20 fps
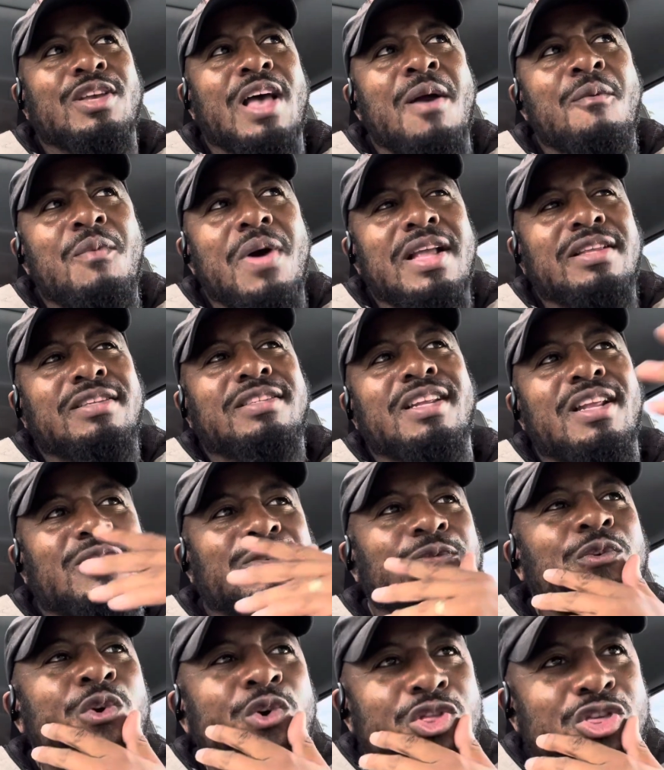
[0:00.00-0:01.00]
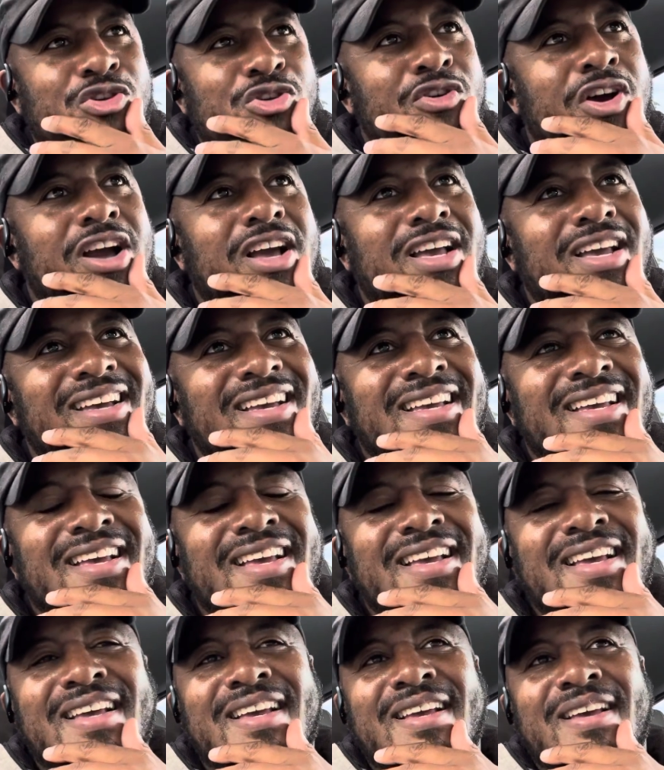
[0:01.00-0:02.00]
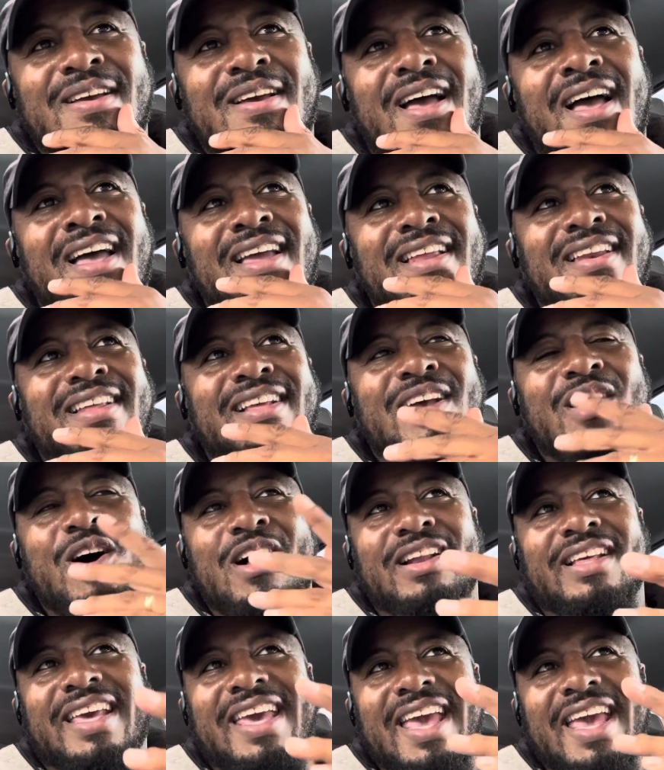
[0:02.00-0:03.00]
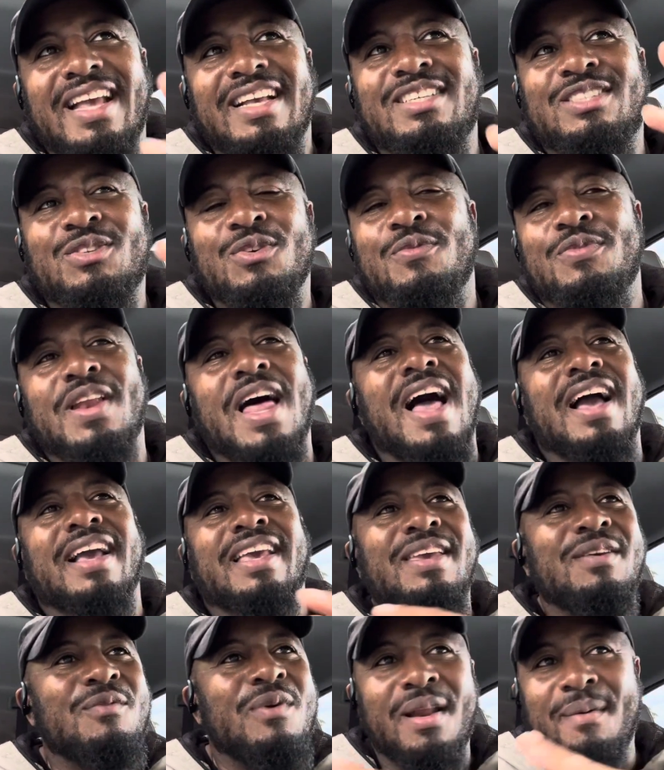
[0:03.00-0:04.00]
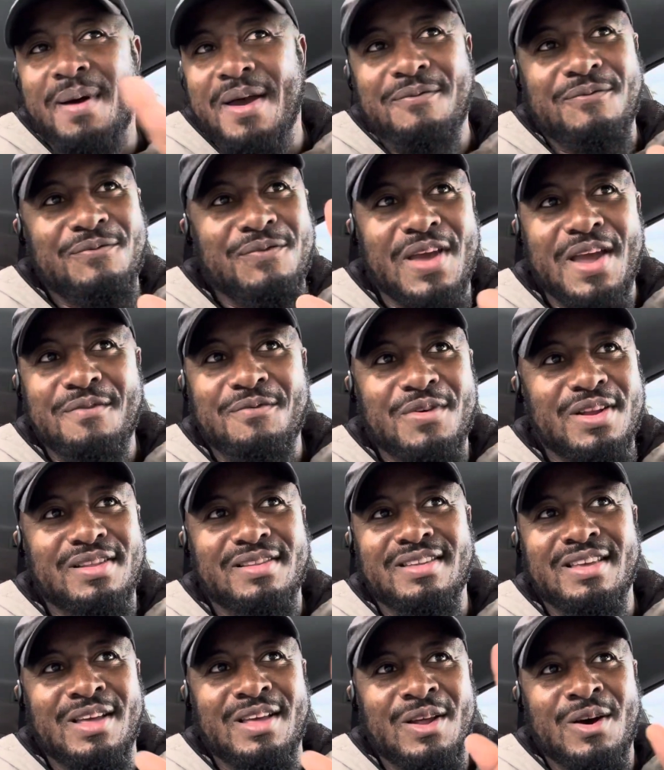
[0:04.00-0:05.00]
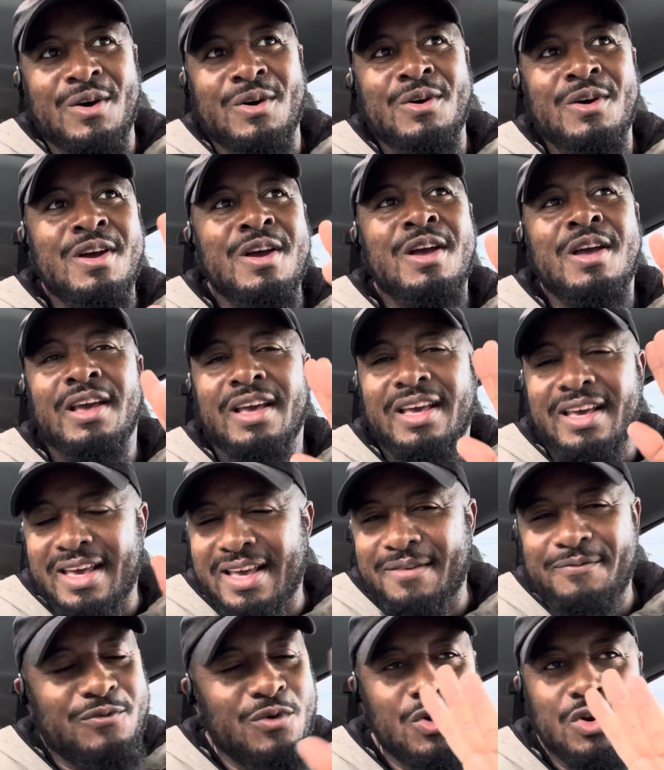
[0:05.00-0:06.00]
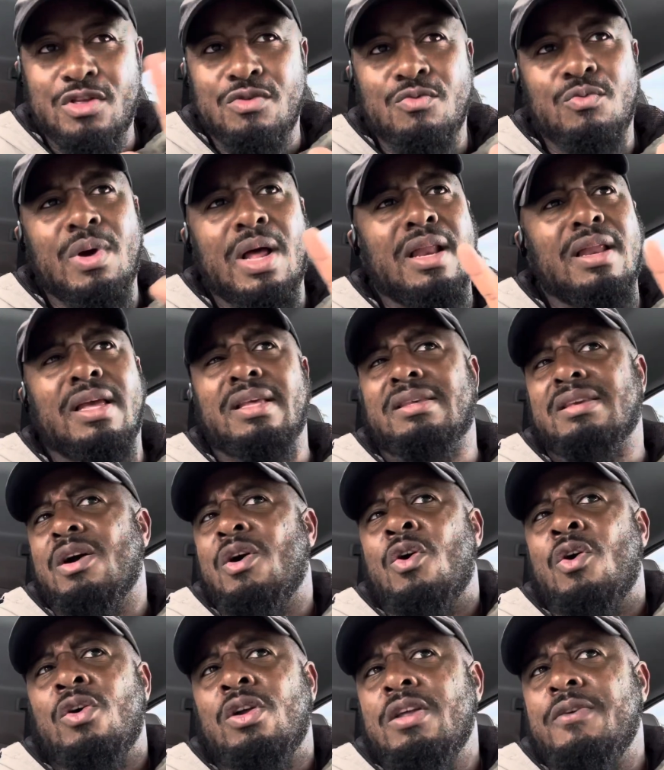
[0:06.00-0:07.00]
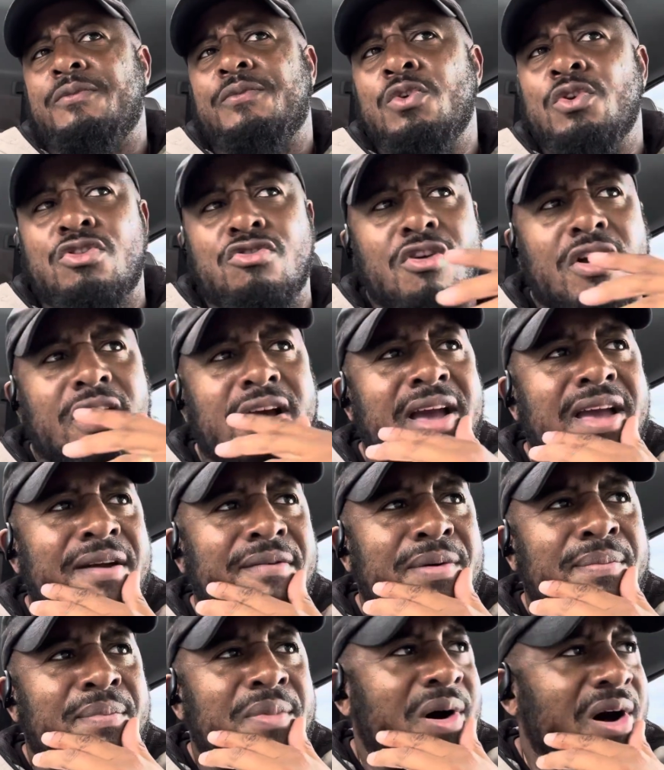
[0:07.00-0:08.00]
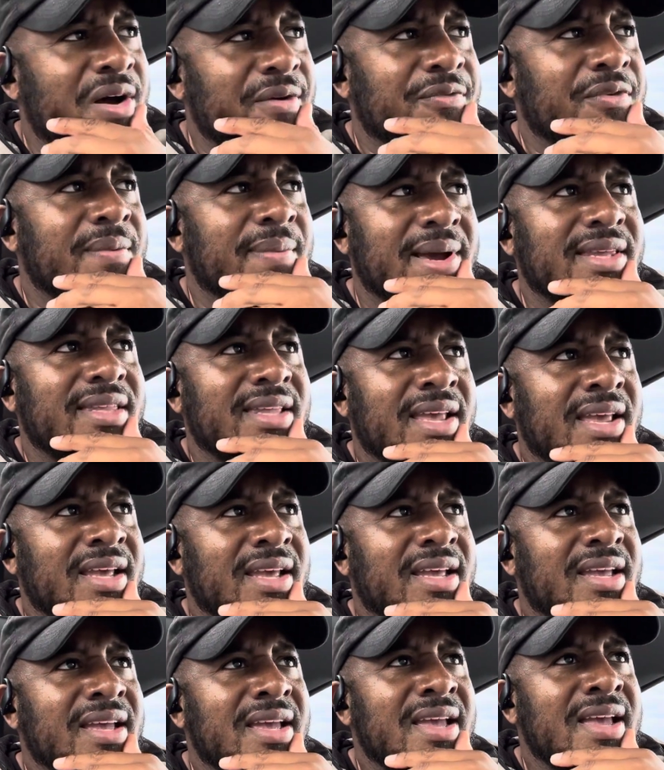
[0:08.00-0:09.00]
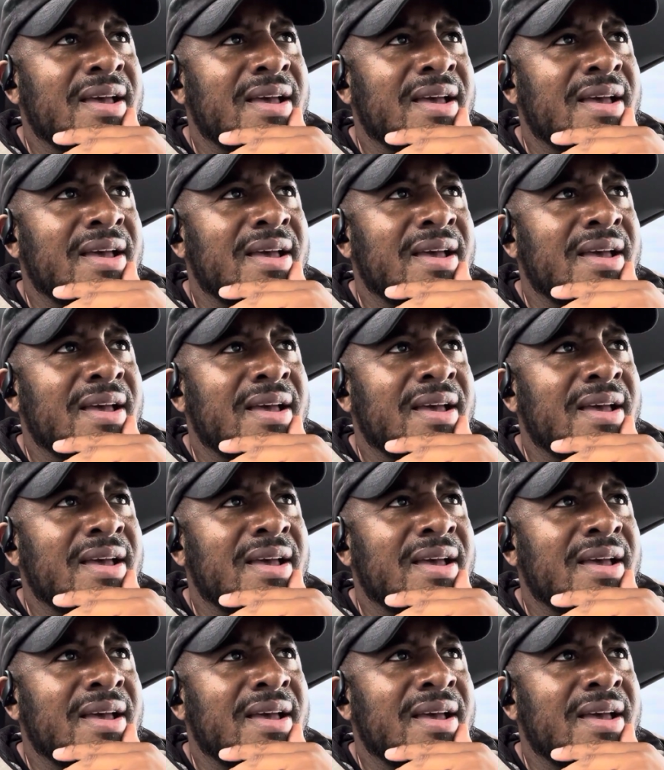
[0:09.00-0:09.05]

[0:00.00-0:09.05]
went to this food truck called King Souvlaki, one of my favorite, you know, food. Well, it's the only food truck I ever bought from, I think.